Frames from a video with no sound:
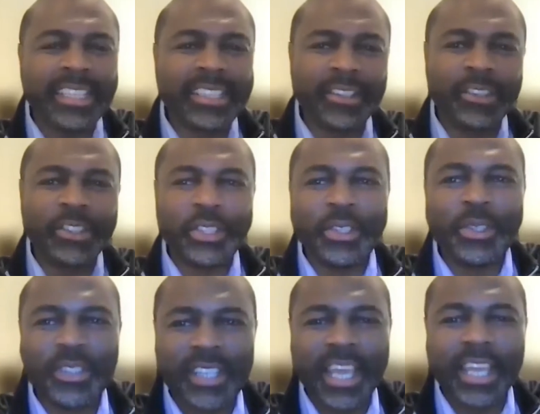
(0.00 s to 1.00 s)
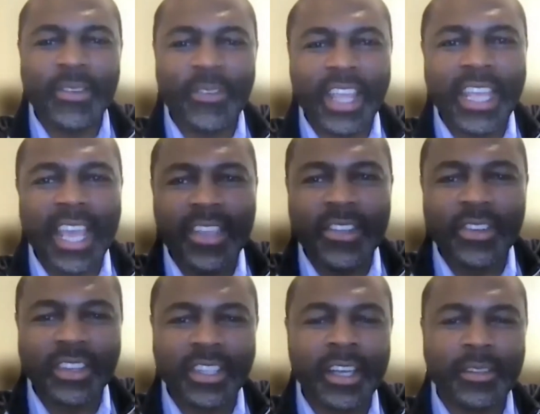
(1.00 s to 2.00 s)
told you, you said it, he gave you a
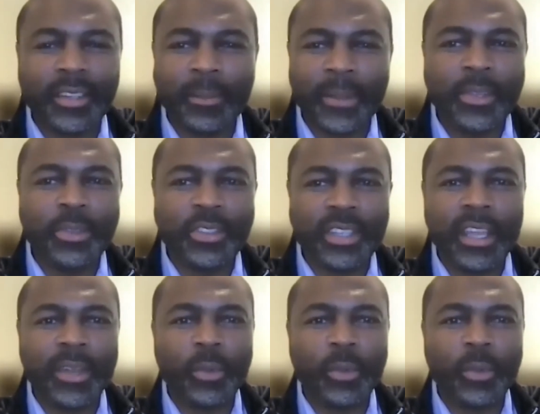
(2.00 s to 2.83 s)
thumbs up and you said it